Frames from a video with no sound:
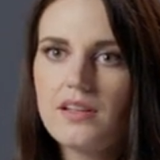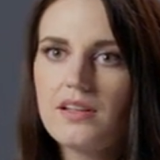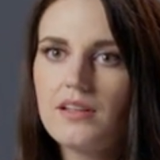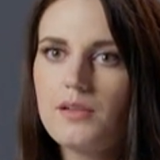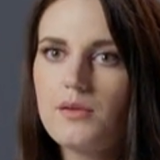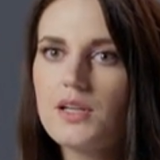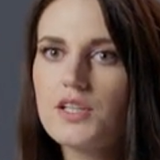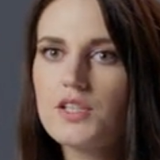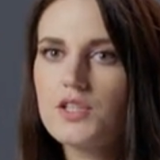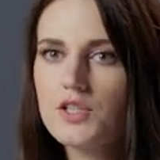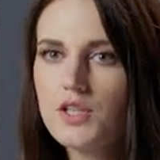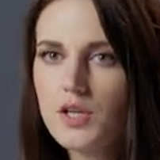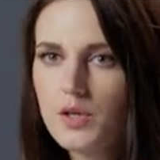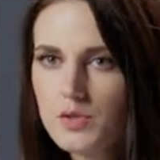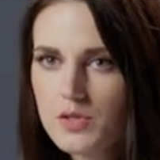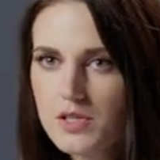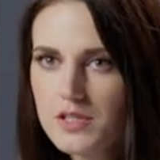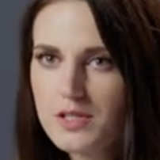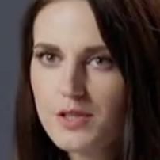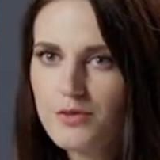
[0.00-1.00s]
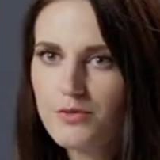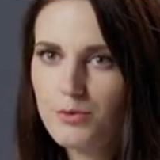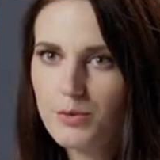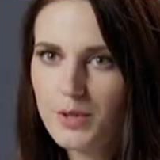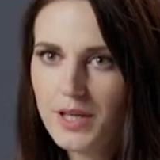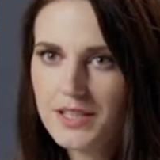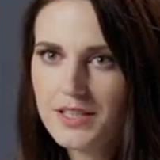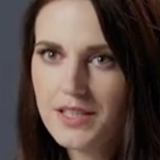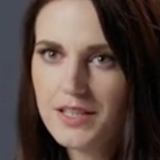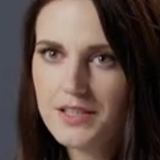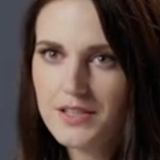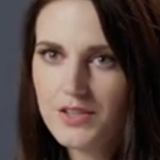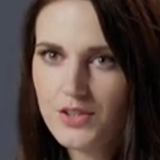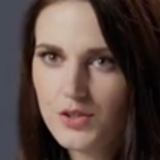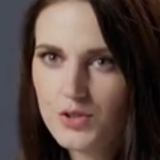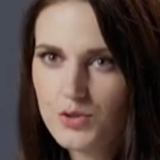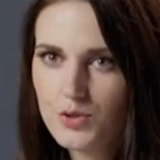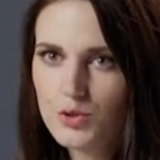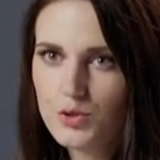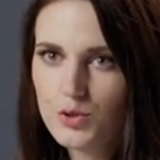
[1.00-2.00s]
There are dozens of great
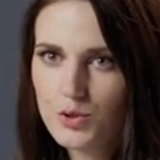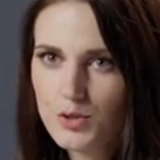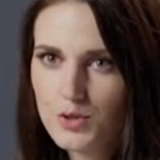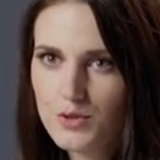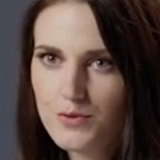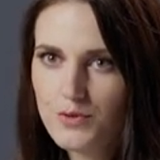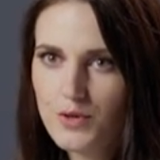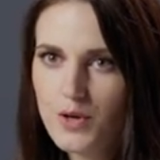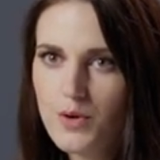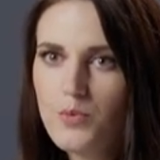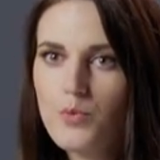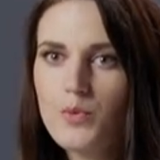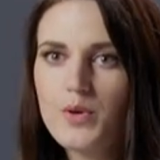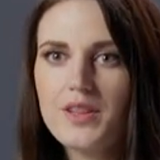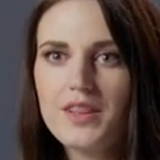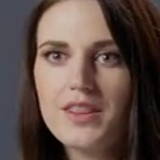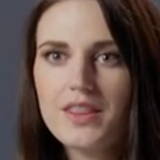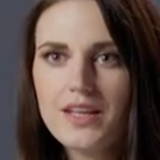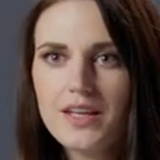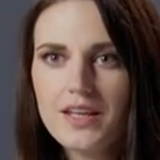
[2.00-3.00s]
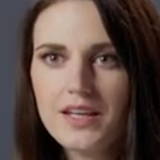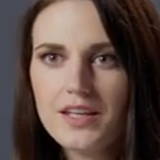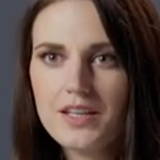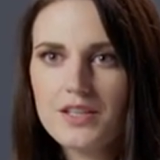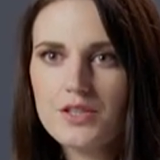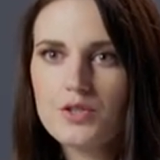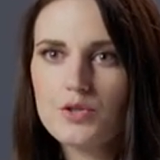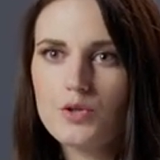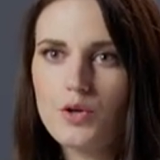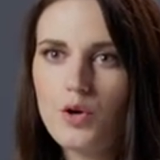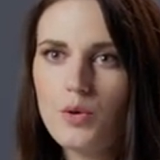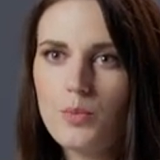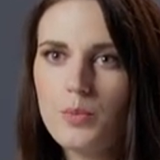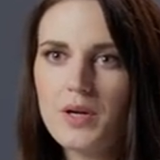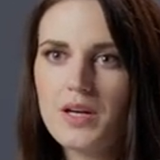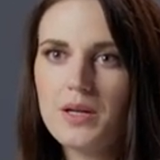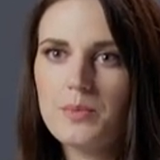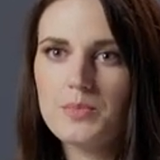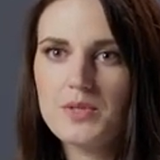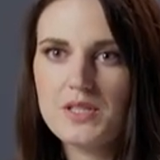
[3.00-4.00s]
ideas to choose from when thinking to
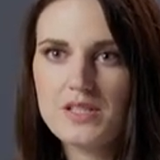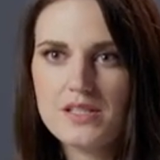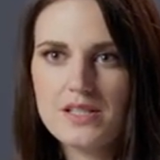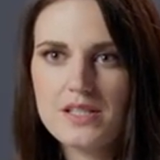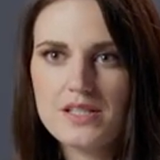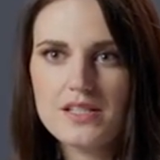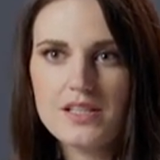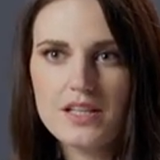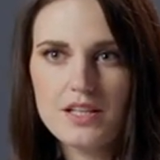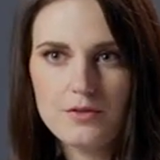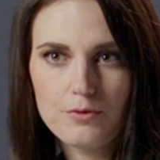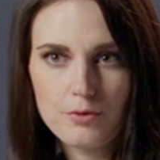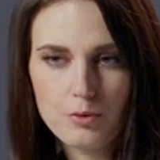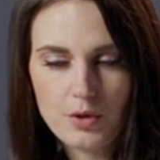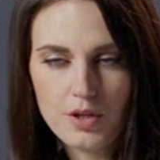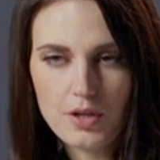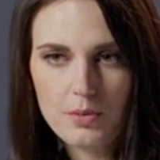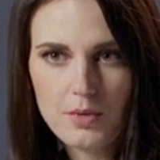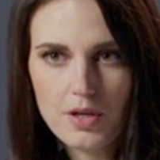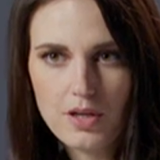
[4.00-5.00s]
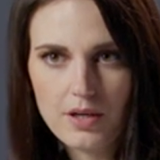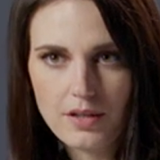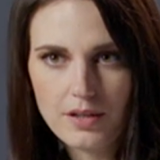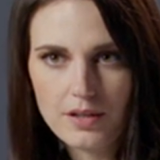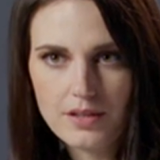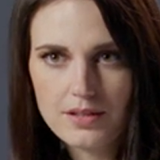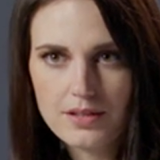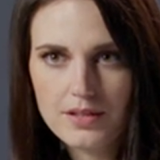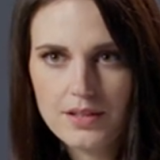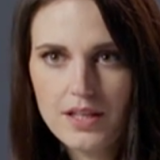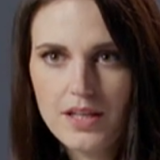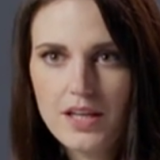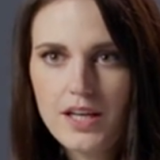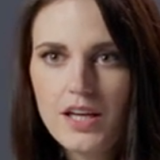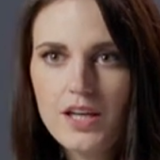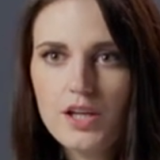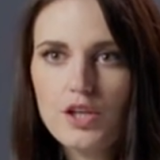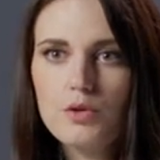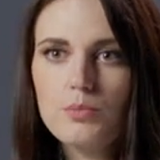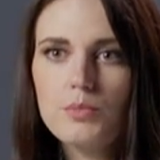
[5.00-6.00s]
open a business at a foreign market.
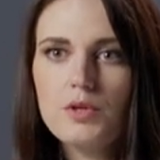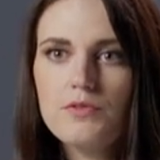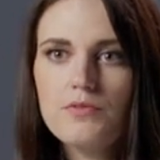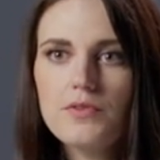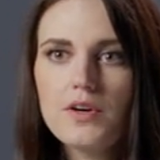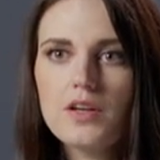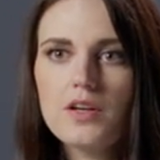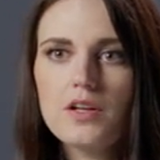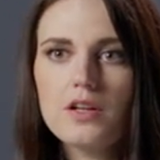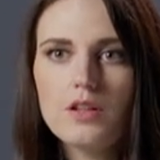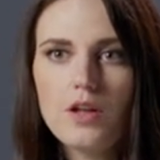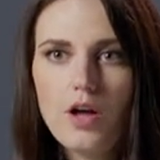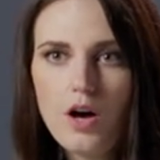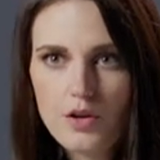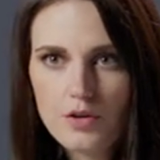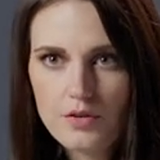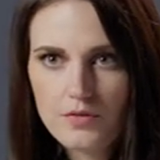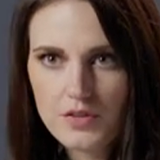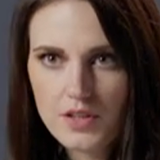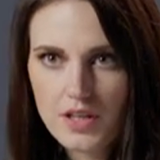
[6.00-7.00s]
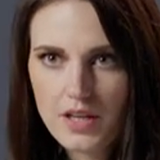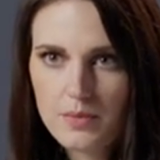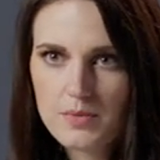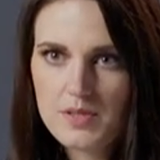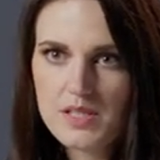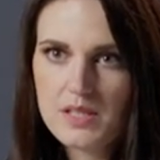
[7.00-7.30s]
You may find a lot of them